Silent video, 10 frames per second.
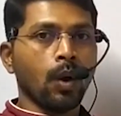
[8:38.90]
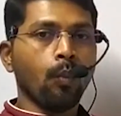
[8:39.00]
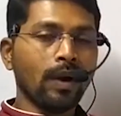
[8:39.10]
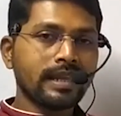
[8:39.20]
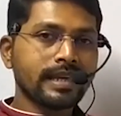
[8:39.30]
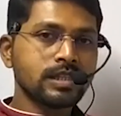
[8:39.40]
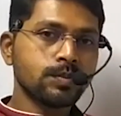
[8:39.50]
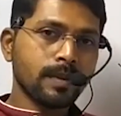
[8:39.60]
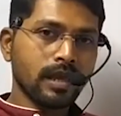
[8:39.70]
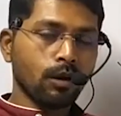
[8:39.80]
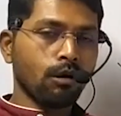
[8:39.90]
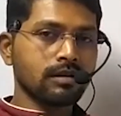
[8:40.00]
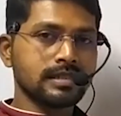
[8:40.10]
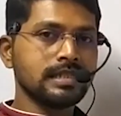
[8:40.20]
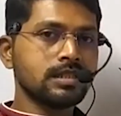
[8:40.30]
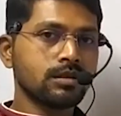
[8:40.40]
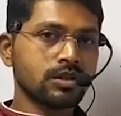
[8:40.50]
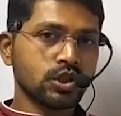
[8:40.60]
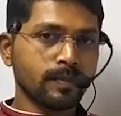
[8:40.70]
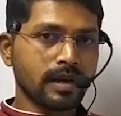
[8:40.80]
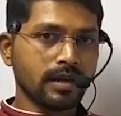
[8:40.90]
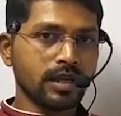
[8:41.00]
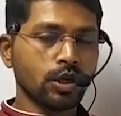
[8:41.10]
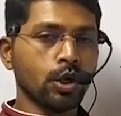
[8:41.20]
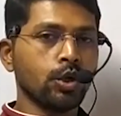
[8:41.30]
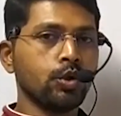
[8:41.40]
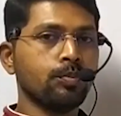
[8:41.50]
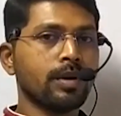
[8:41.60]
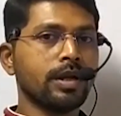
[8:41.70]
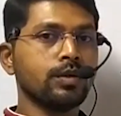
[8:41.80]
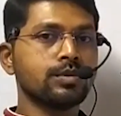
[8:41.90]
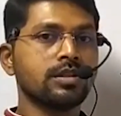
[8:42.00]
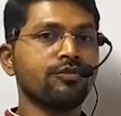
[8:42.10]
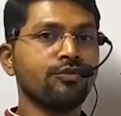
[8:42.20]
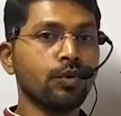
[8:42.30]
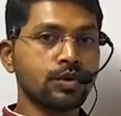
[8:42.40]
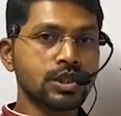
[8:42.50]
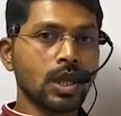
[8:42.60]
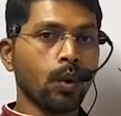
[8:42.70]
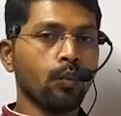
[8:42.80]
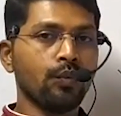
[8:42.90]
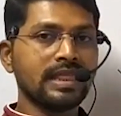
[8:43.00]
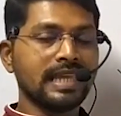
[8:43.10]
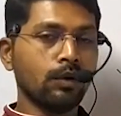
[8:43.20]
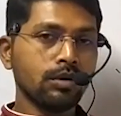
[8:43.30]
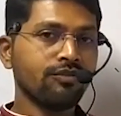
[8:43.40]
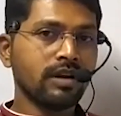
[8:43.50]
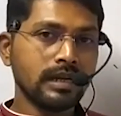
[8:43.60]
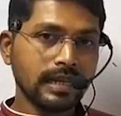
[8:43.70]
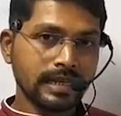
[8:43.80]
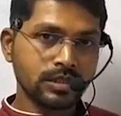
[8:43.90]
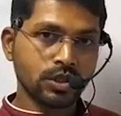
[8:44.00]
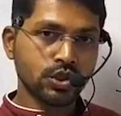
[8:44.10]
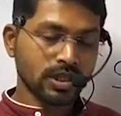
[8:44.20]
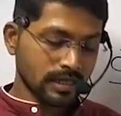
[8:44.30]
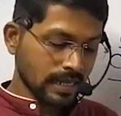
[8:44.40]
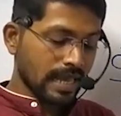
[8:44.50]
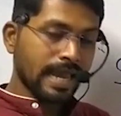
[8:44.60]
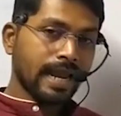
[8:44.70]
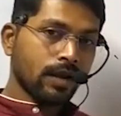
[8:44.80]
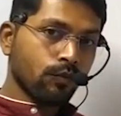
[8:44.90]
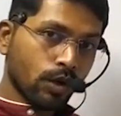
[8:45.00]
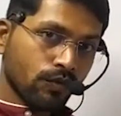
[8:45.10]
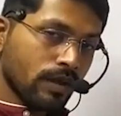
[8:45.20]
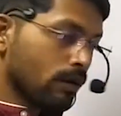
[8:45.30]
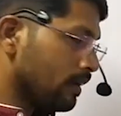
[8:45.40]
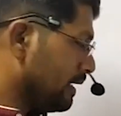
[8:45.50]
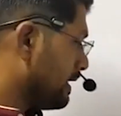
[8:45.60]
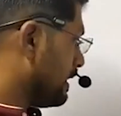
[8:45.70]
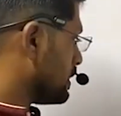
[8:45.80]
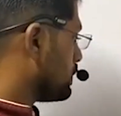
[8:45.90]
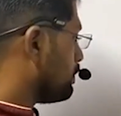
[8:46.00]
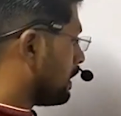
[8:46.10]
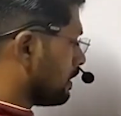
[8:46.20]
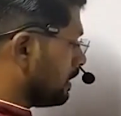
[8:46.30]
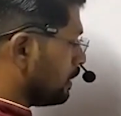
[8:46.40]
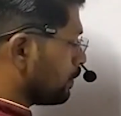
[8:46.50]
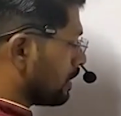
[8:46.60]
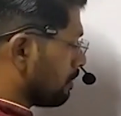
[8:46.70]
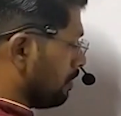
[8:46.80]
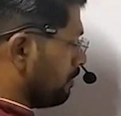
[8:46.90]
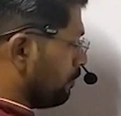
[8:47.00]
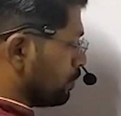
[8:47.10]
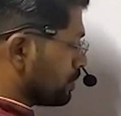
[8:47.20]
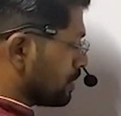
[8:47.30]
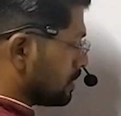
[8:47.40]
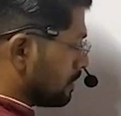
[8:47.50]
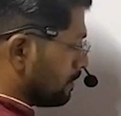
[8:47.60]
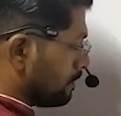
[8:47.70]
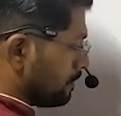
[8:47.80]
One can spray auxins or gibberellin to produce the fruits without fertilization, and what we call it as parthenocarpic fruits.